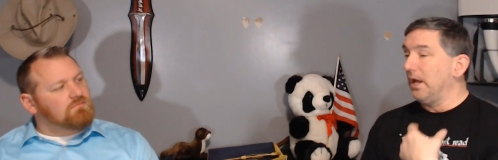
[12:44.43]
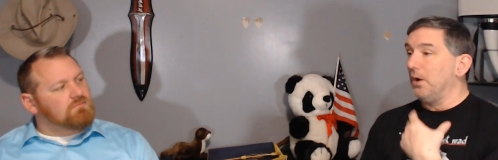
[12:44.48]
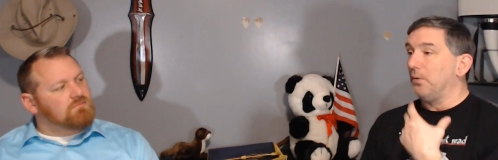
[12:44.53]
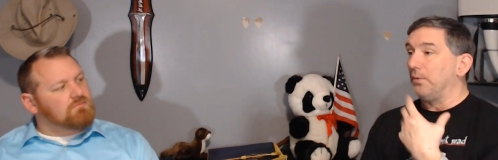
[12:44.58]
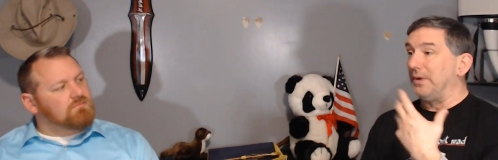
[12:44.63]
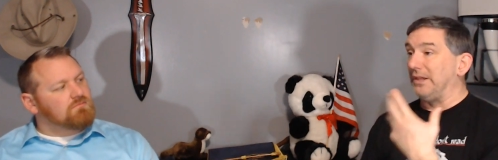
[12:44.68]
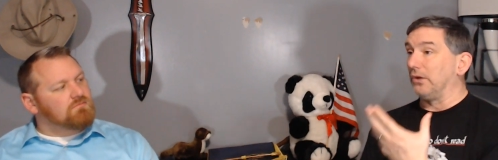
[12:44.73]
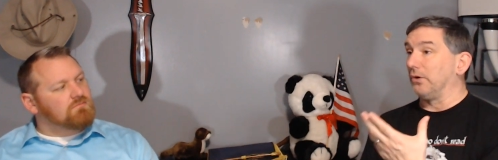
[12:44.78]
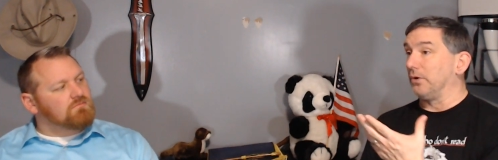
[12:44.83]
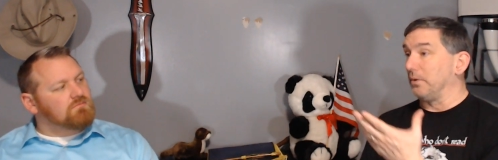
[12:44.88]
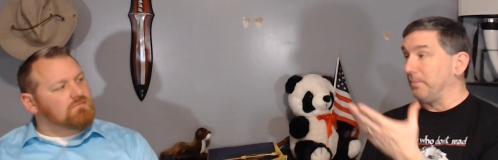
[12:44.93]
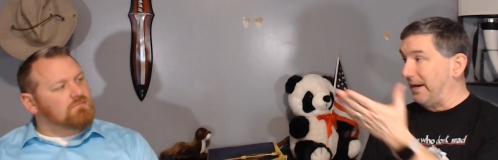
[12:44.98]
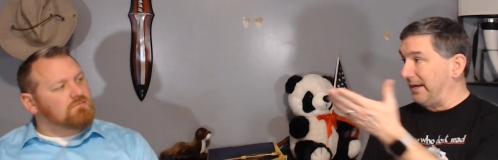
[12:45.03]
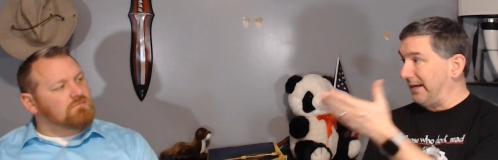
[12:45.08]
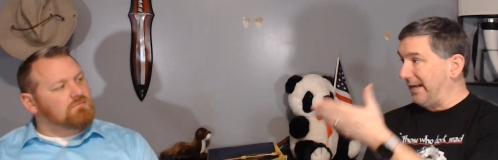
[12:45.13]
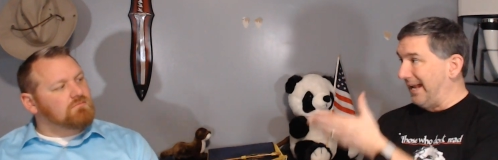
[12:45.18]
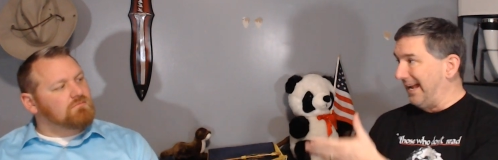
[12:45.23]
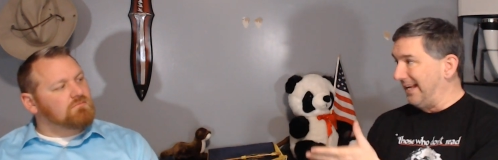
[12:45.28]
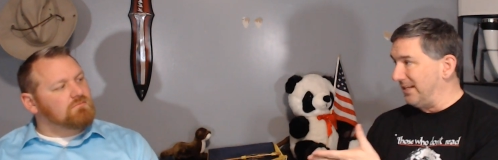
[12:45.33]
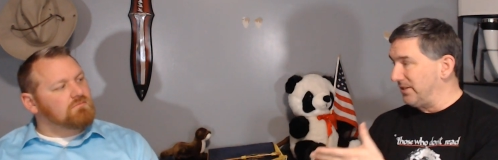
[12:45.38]
Speaker 1: We learned
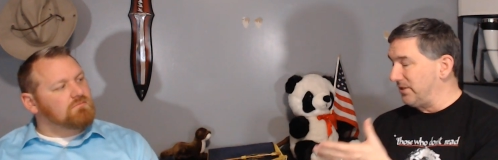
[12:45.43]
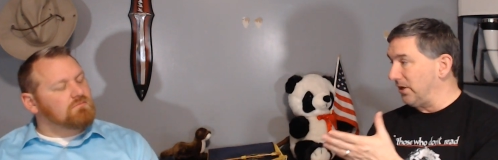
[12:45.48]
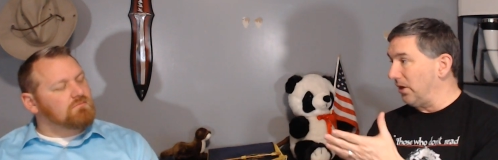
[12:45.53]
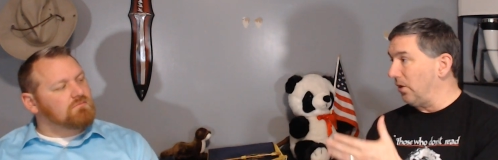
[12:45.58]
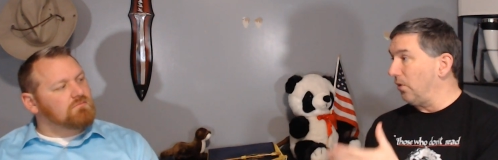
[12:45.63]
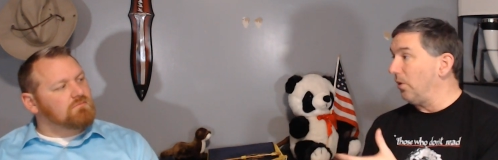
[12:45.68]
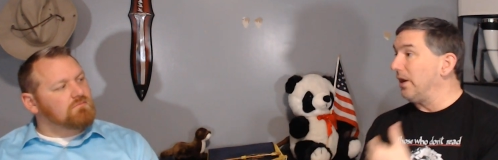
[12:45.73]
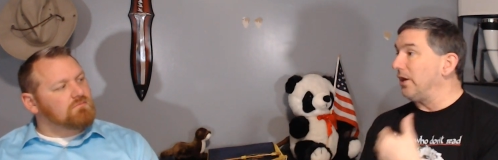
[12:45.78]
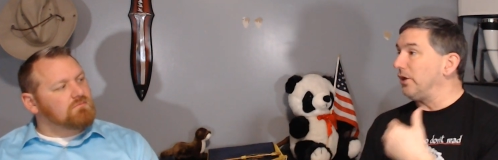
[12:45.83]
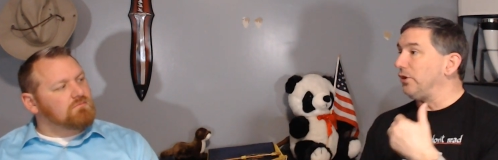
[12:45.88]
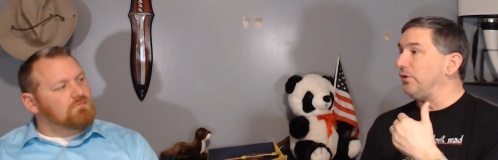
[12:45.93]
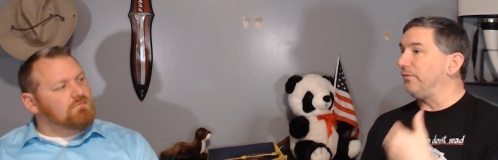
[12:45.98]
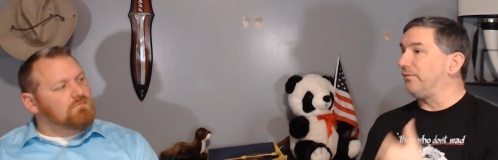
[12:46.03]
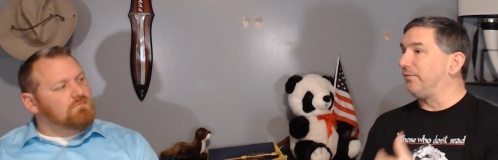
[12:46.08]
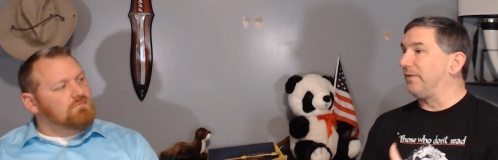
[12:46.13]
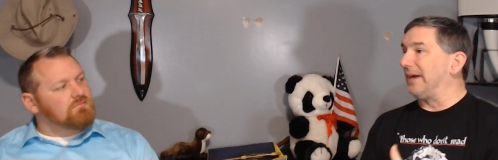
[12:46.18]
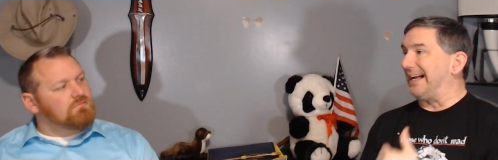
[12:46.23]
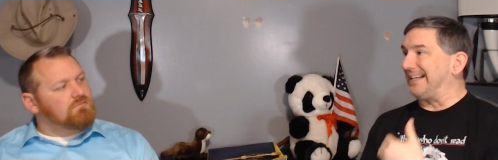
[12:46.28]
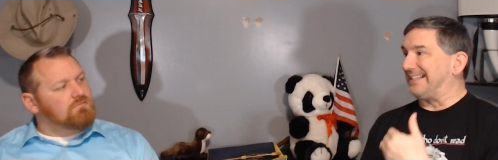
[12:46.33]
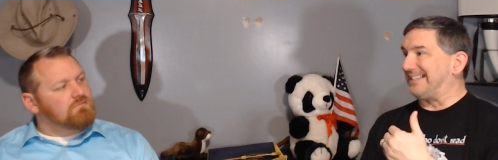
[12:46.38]
about it in Anzio. You've
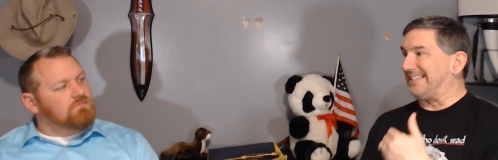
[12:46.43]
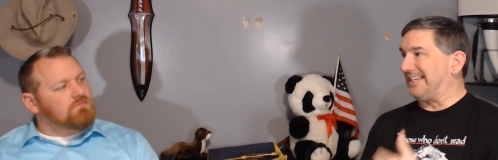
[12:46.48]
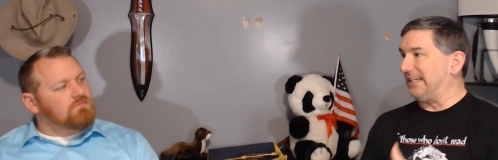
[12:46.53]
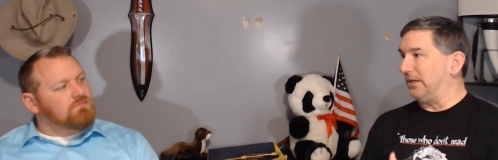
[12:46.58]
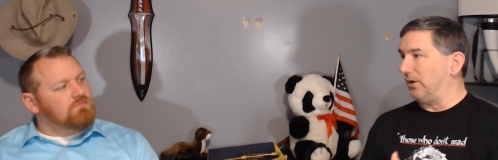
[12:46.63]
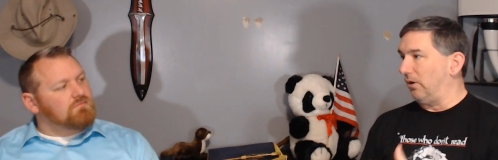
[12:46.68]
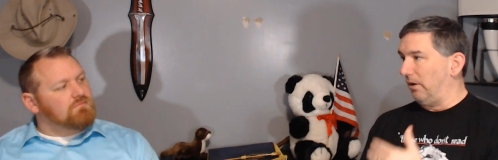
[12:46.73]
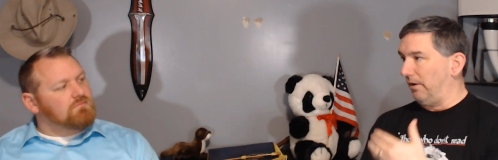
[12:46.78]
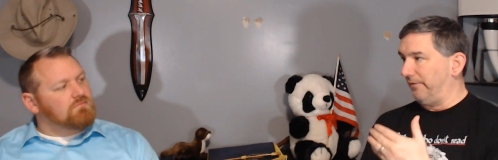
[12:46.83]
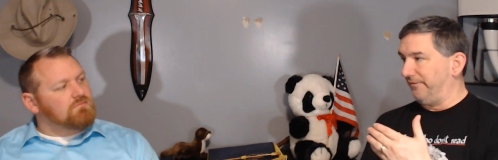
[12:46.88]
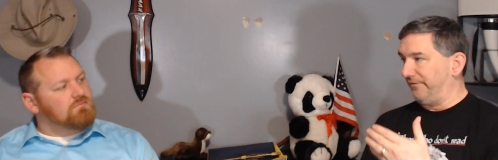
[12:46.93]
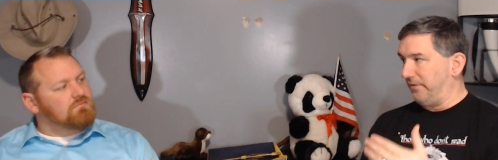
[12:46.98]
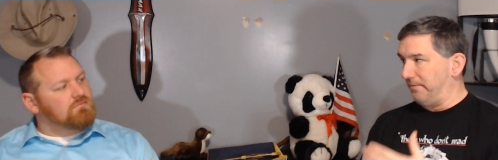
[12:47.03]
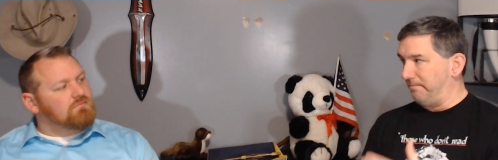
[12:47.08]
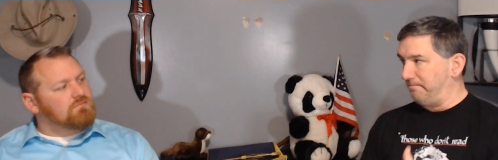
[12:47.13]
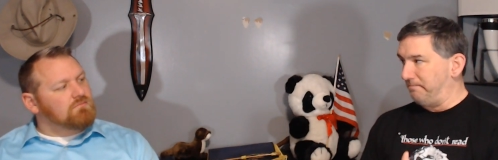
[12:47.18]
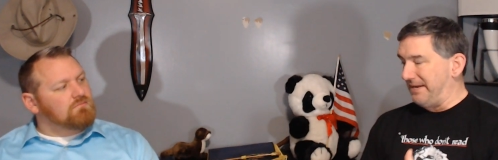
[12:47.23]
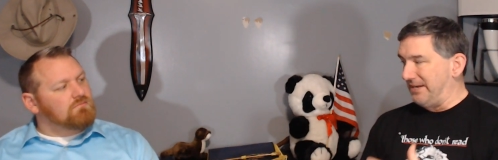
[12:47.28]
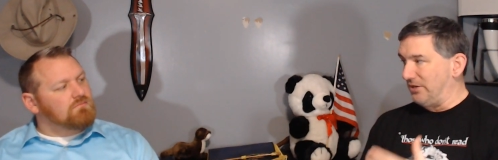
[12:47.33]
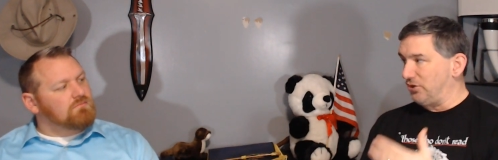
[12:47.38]
got to get off the
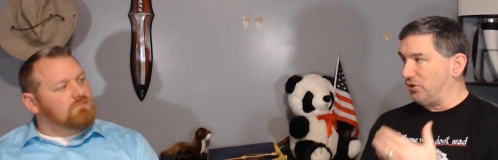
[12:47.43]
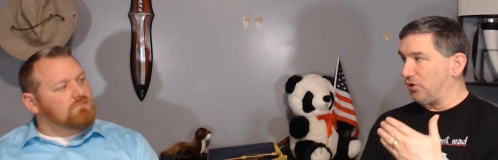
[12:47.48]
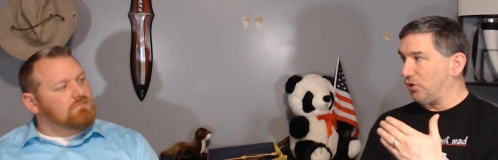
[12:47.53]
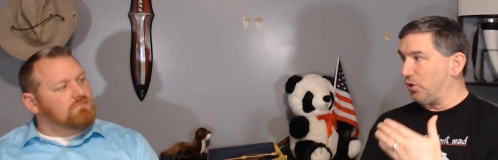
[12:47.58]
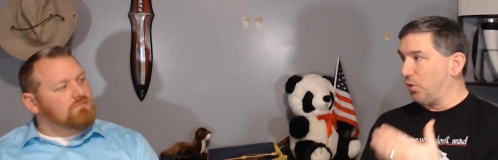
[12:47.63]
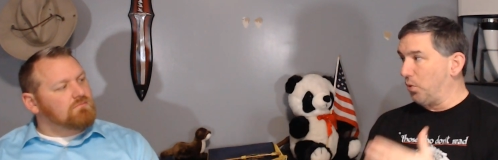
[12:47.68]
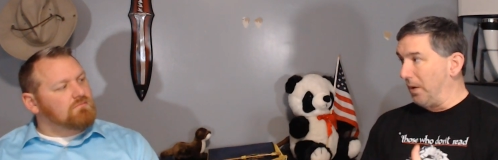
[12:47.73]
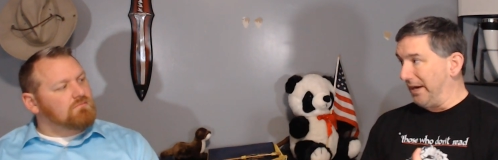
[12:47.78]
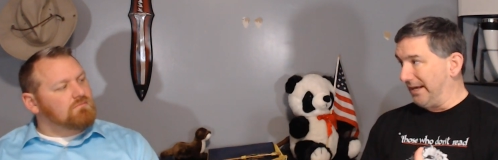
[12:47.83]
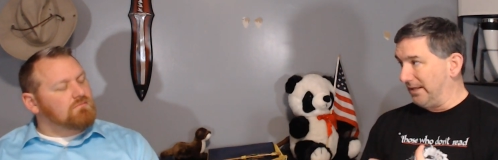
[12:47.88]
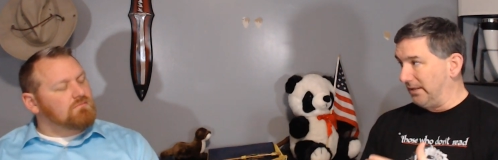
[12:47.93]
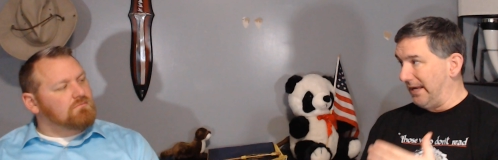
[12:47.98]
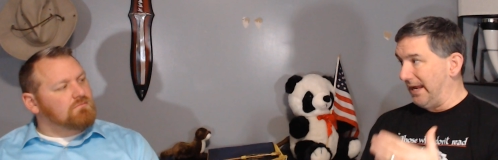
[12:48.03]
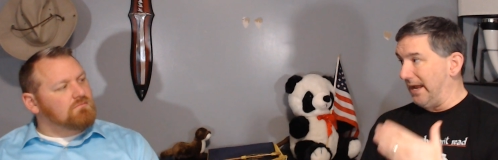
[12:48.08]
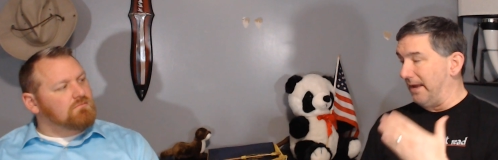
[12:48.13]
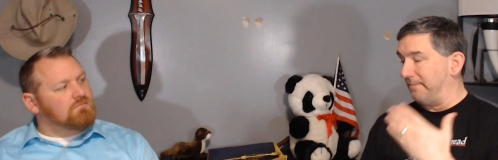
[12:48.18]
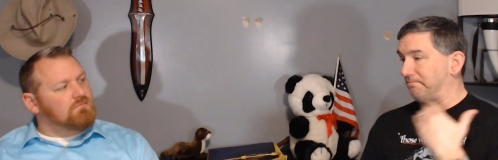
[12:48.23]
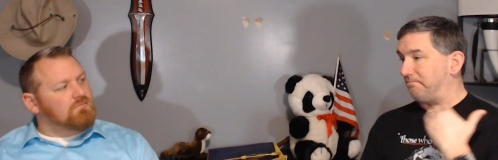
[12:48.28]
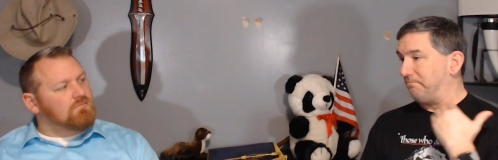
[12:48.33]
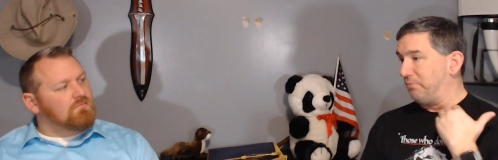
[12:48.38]
beach quickly
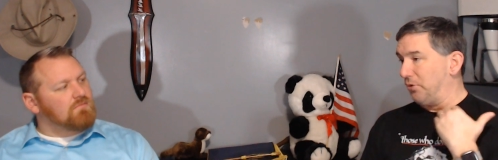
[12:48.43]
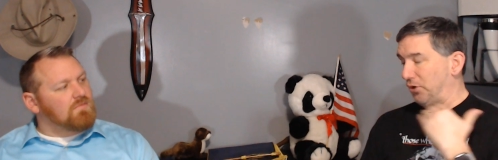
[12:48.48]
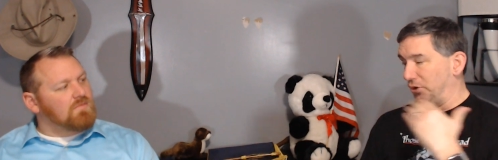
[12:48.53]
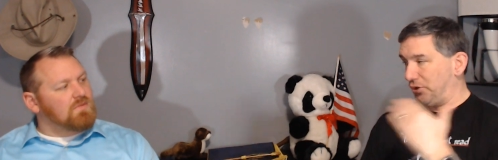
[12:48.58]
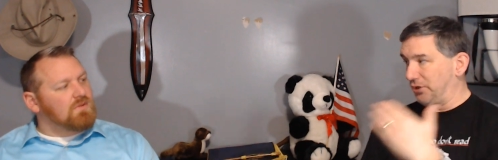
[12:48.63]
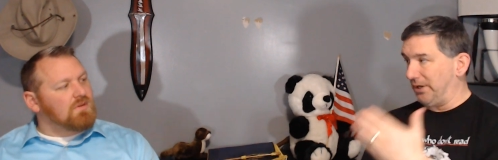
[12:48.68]
and push